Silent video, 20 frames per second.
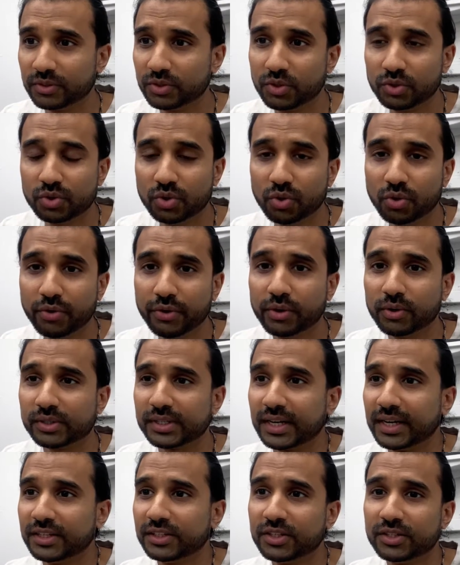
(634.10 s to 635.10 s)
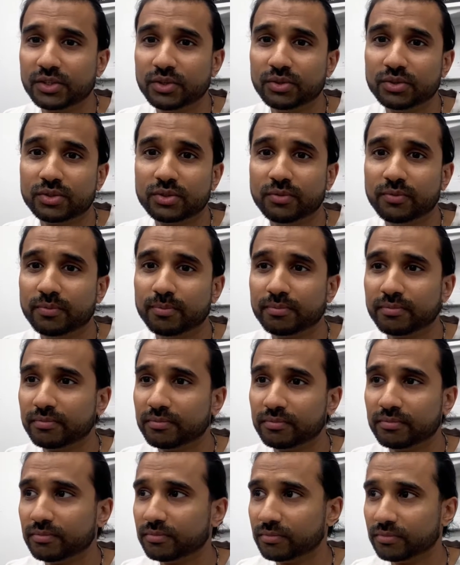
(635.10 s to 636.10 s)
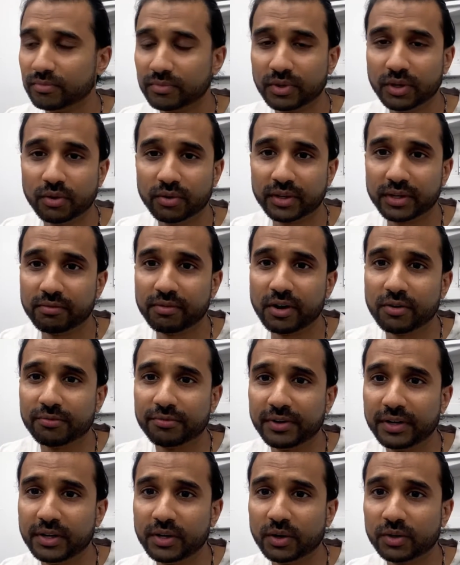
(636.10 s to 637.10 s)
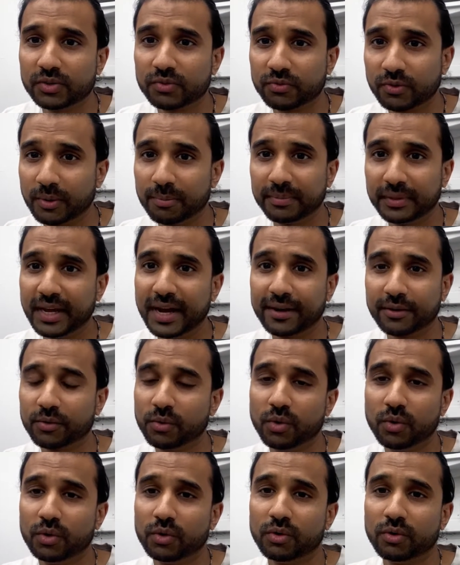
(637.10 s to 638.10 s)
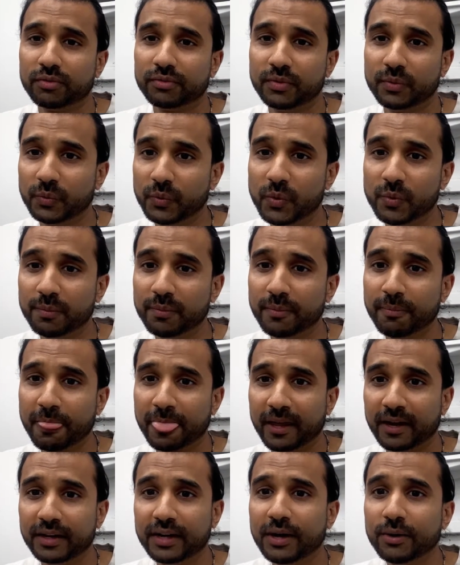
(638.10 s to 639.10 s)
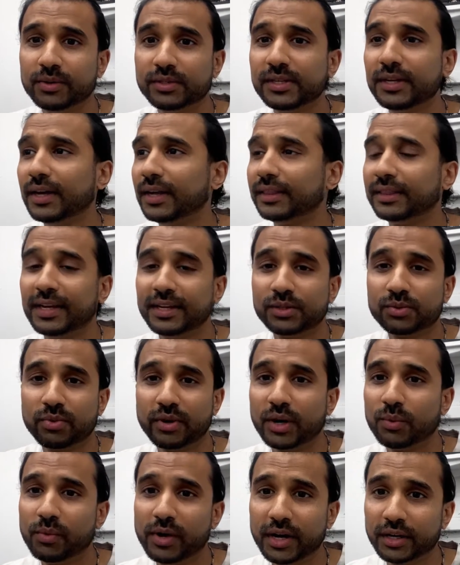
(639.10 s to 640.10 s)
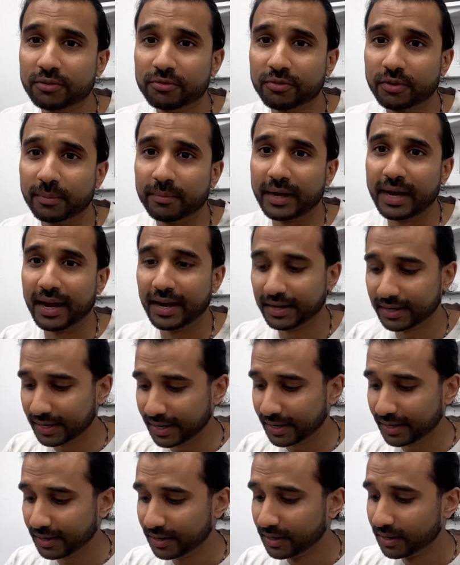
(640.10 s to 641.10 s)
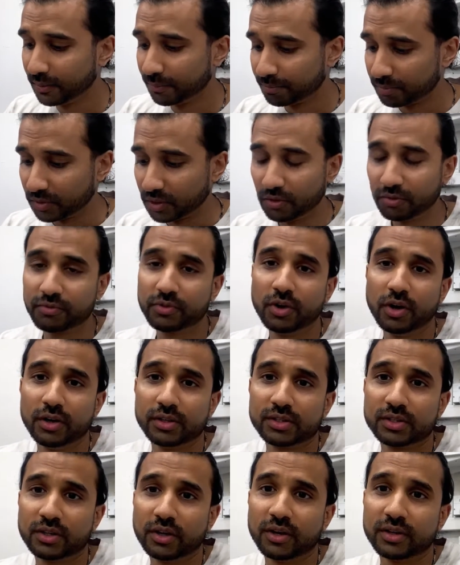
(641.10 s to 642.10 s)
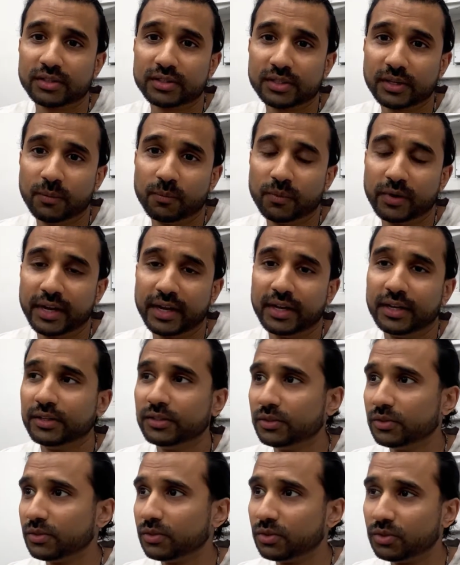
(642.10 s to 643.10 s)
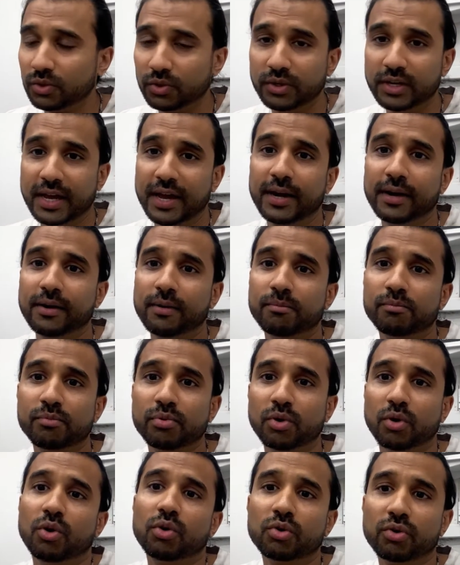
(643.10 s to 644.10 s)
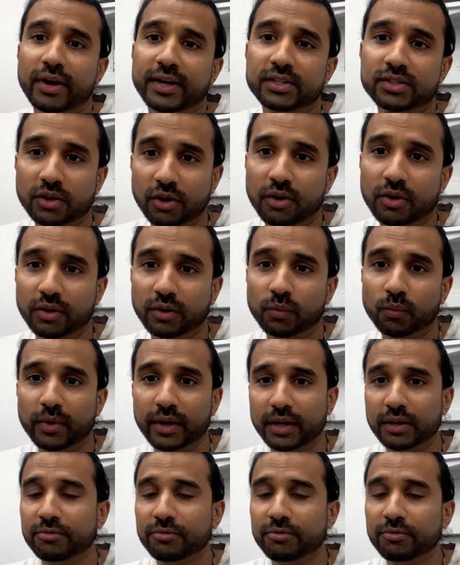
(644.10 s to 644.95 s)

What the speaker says: tutorials and I just used to, you know, give out videos from that corner of the room, and that was it, and that's where I worked from. And then you've got to start somewhere to then progress on.